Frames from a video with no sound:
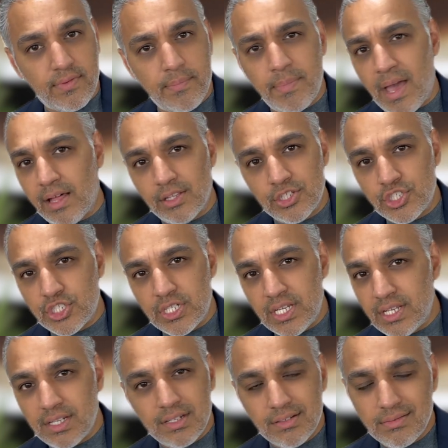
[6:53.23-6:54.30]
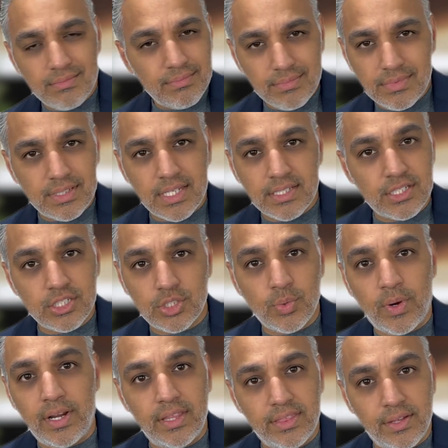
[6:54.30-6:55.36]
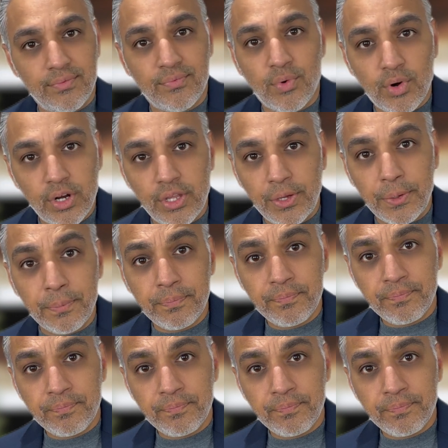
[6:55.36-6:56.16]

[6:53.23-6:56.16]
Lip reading: a balance sheet doesn't do anything for you.